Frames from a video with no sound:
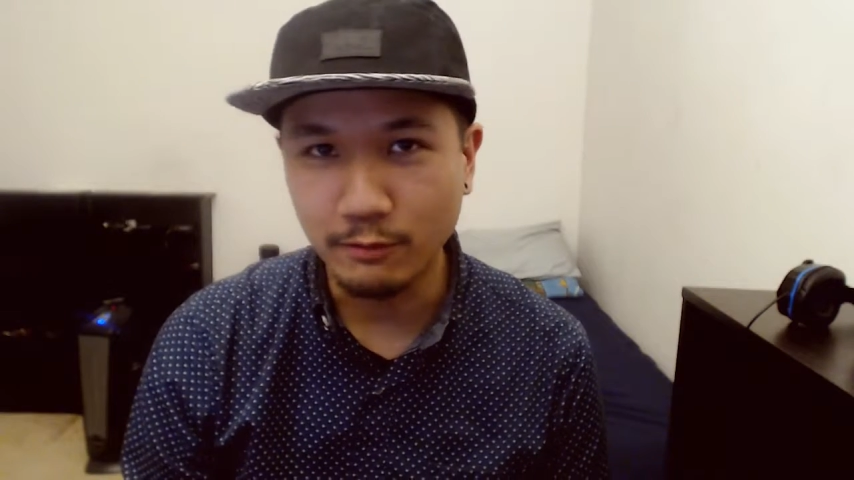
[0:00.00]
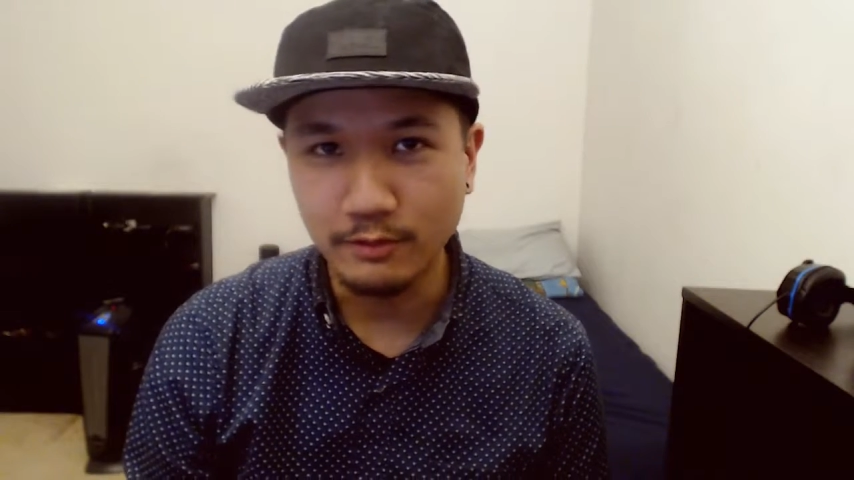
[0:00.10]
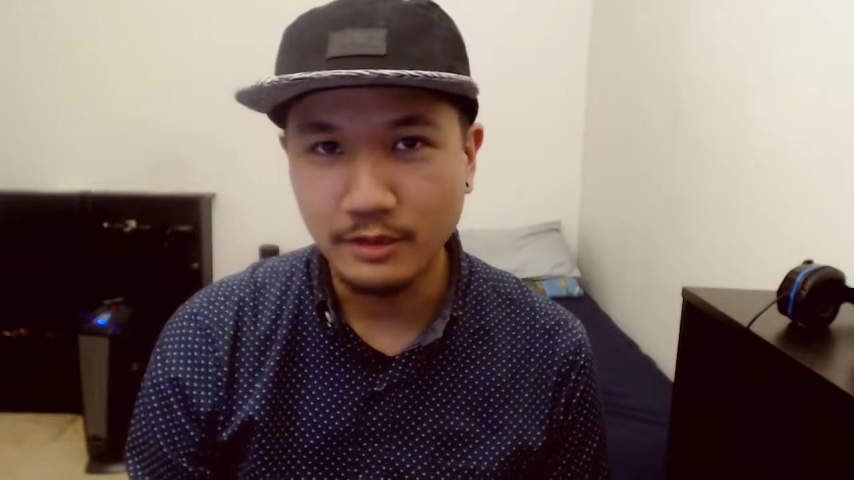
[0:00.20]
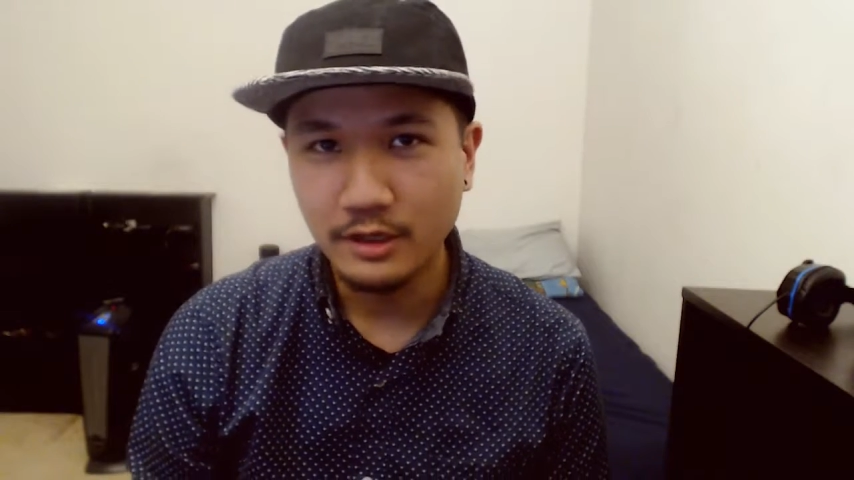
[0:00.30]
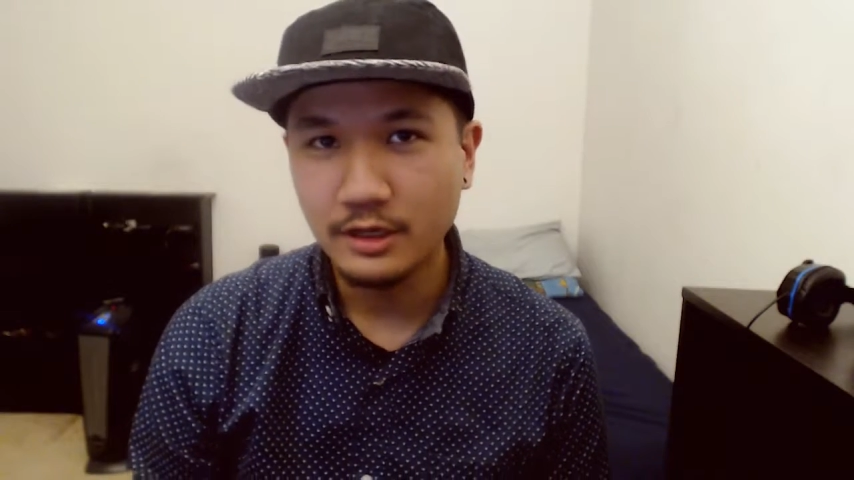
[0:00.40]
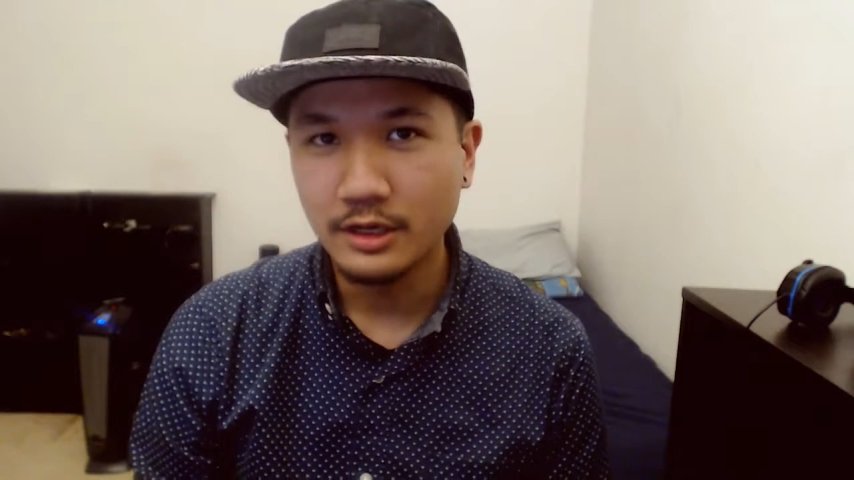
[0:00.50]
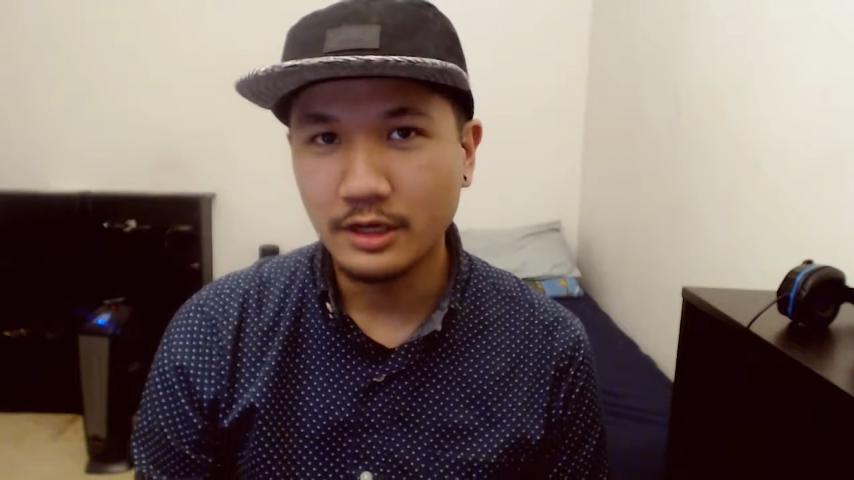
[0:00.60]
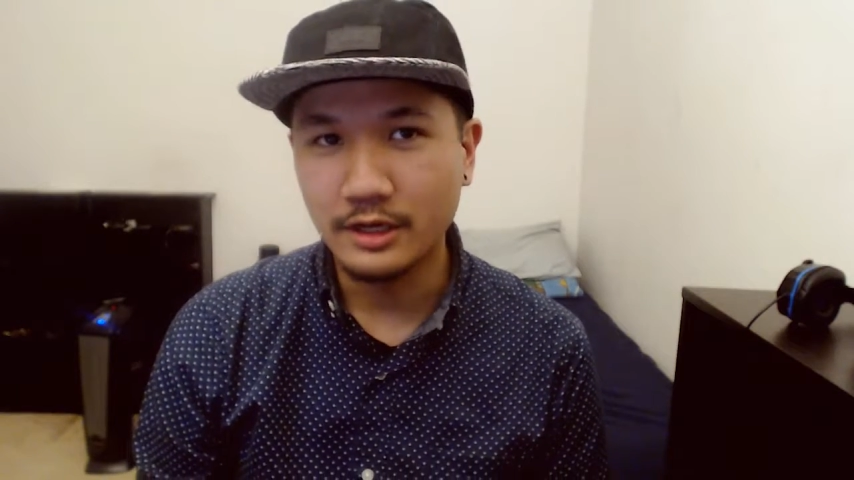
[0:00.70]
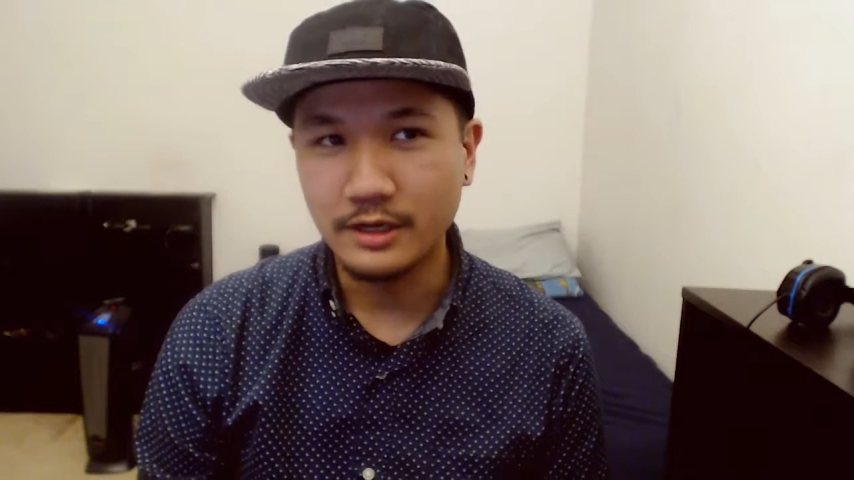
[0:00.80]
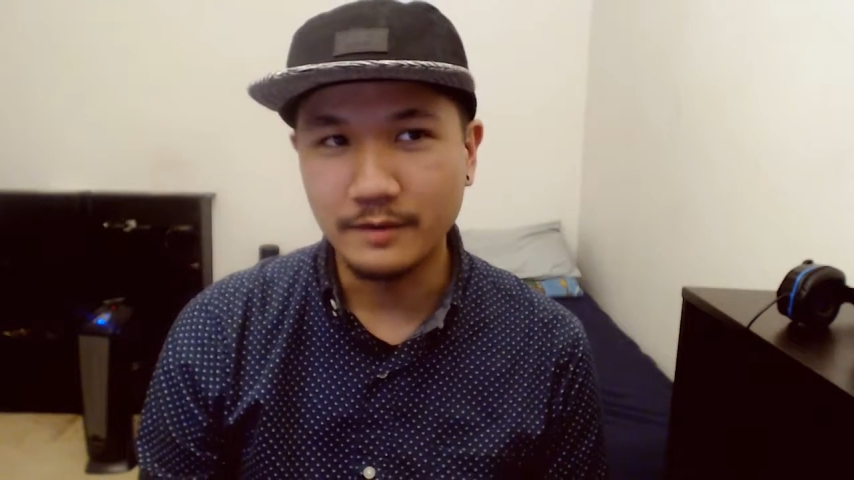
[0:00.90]

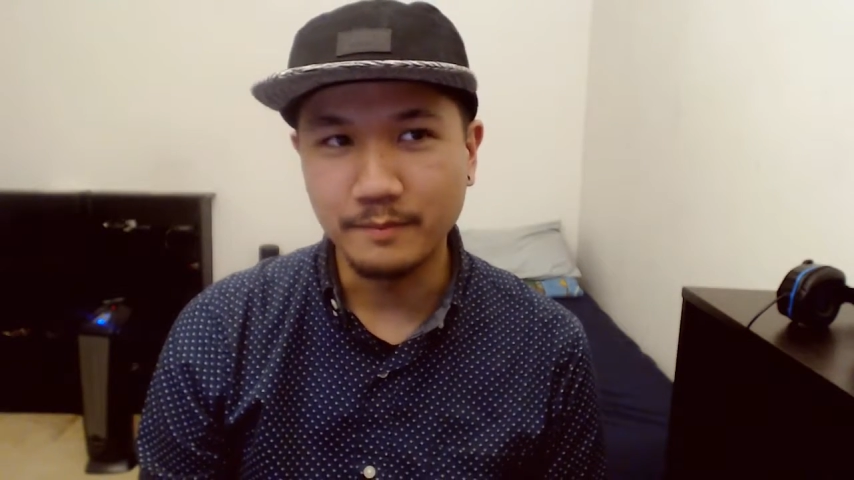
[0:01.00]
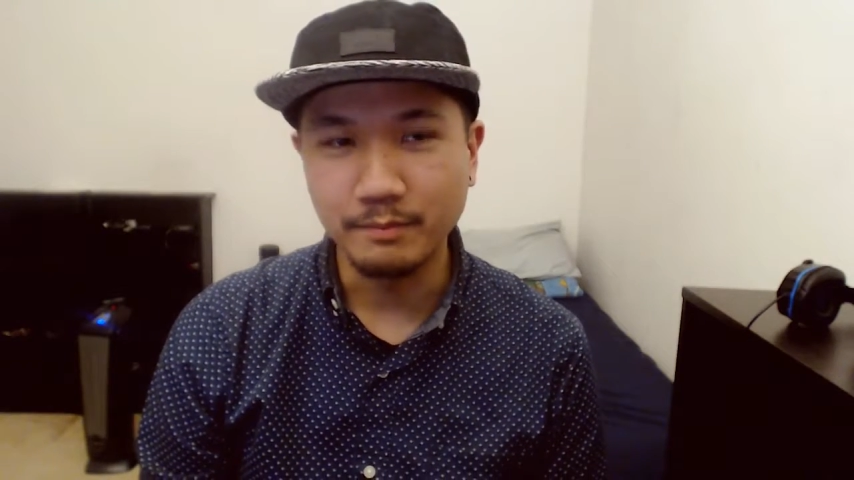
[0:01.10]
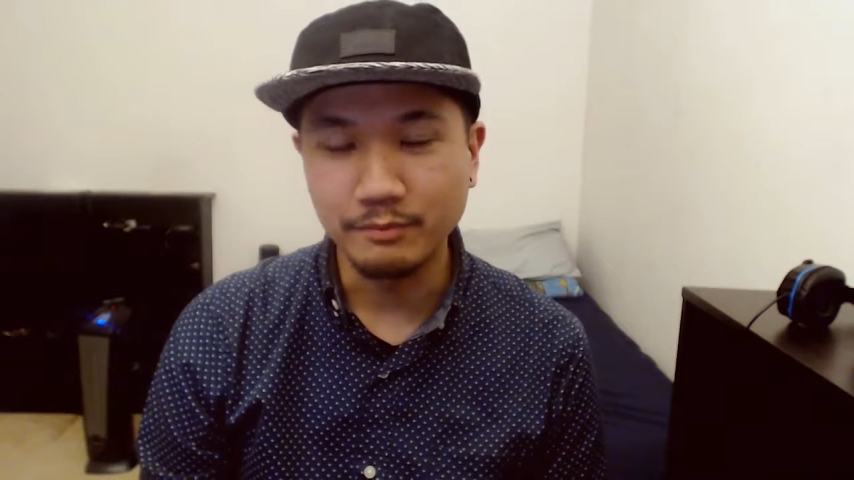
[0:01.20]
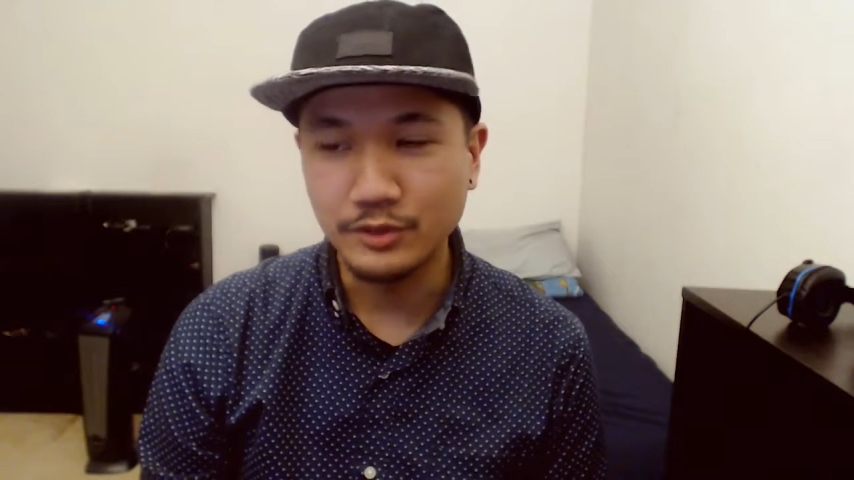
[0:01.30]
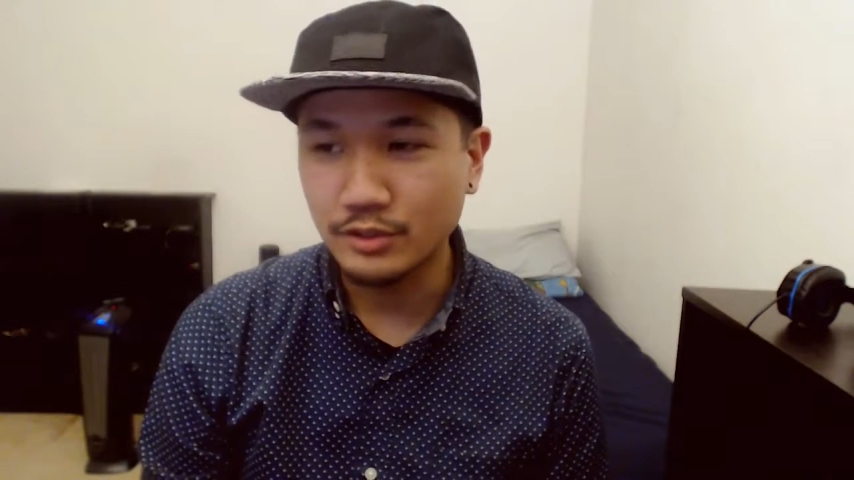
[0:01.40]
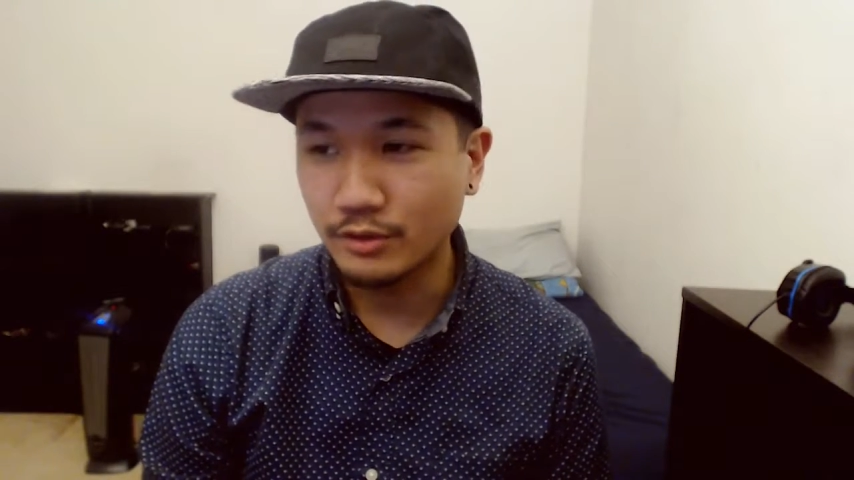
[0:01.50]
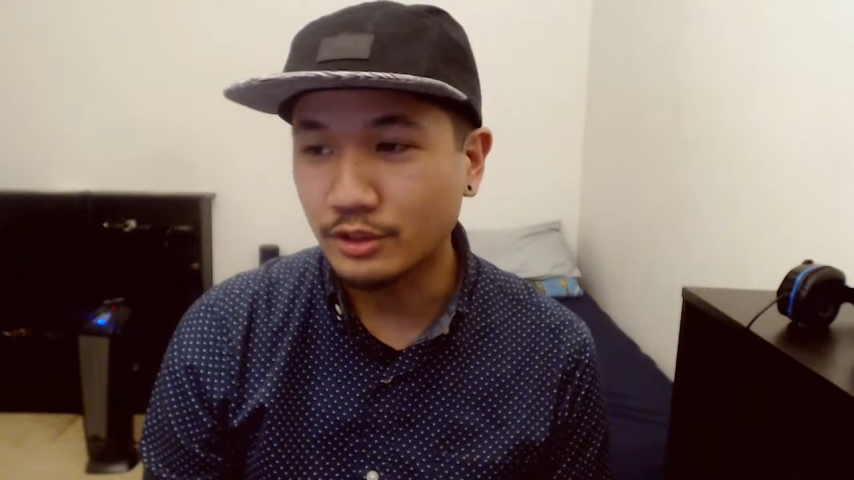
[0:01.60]
do